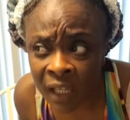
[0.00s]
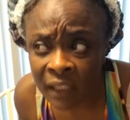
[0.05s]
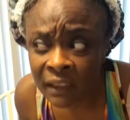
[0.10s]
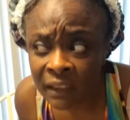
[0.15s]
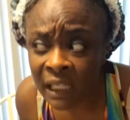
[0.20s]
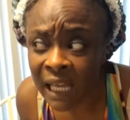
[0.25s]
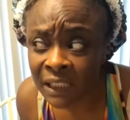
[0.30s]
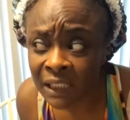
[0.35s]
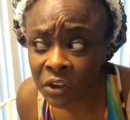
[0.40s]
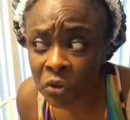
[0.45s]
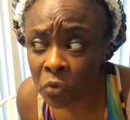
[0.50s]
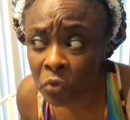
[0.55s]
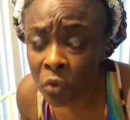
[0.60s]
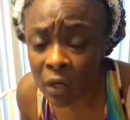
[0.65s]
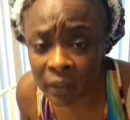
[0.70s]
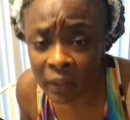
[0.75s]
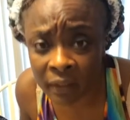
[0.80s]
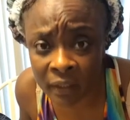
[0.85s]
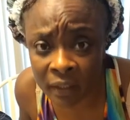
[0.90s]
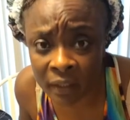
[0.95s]
Y'all should
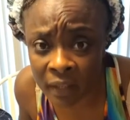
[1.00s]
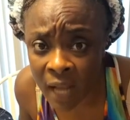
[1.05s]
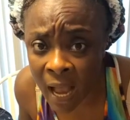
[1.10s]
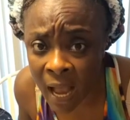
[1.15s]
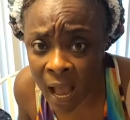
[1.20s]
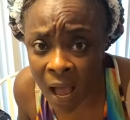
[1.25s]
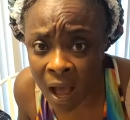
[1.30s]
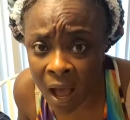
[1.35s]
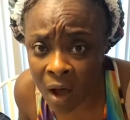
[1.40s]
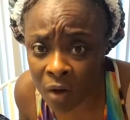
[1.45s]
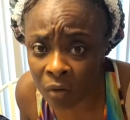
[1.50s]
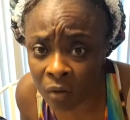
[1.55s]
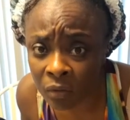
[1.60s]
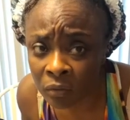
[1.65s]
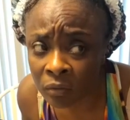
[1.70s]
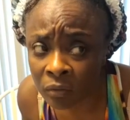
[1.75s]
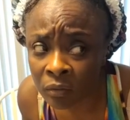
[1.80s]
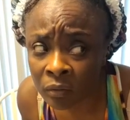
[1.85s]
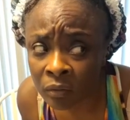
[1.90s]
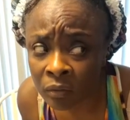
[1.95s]
work it out.
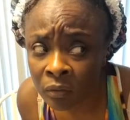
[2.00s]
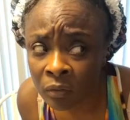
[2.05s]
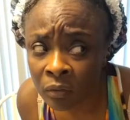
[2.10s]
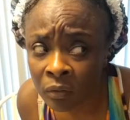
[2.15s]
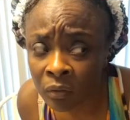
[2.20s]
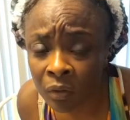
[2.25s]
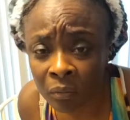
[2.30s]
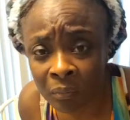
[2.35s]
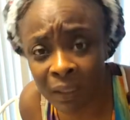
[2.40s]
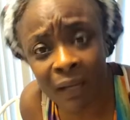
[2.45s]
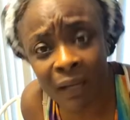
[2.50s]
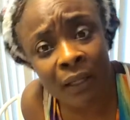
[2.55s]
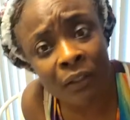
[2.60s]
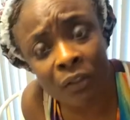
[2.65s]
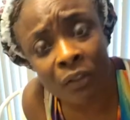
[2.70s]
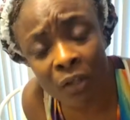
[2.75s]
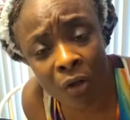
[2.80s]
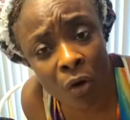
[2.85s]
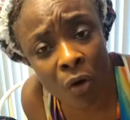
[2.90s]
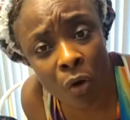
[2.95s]
I'm
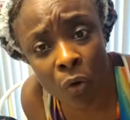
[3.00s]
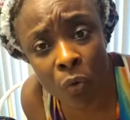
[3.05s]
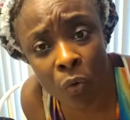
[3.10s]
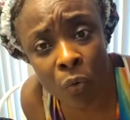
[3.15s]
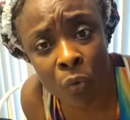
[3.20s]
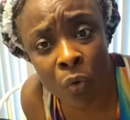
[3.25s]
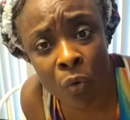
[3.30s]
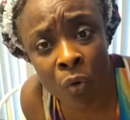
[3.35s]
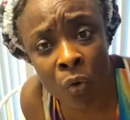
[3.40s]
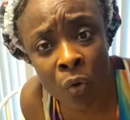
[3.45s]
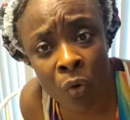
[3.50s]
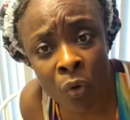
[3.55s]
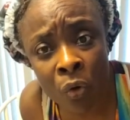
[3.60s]
like, no.